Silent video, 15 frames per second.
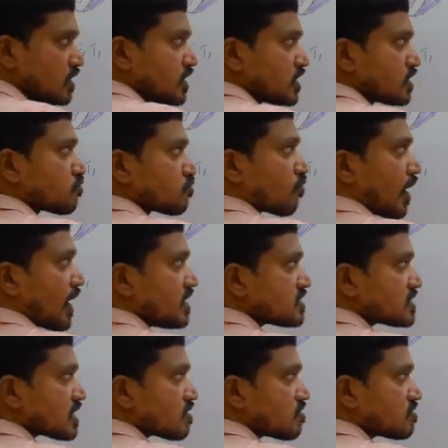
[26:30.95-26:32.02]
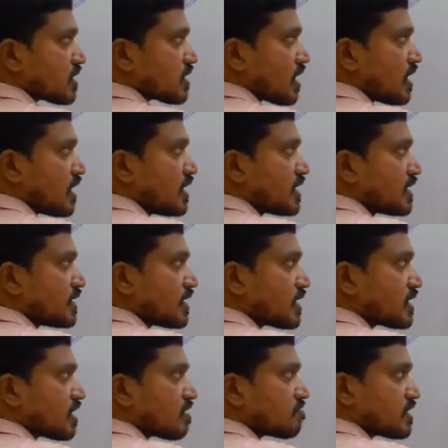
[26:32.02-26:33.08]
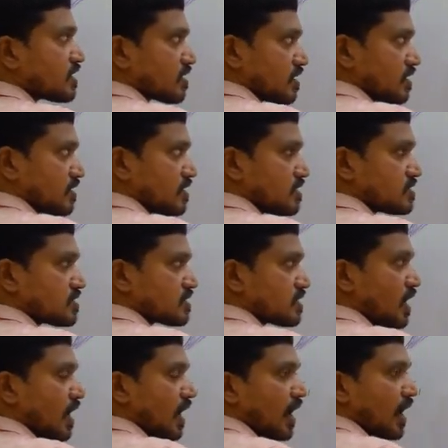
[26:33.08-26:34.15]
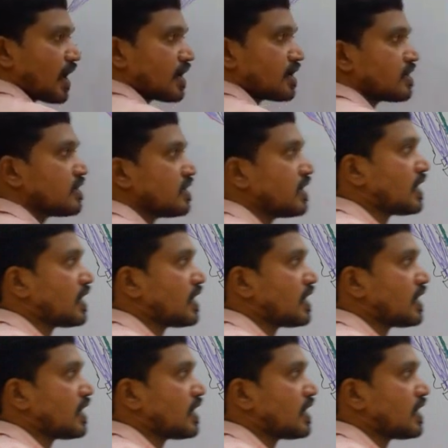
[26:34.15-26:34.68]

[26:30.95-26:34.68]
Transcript: it winds around the neck of the radius and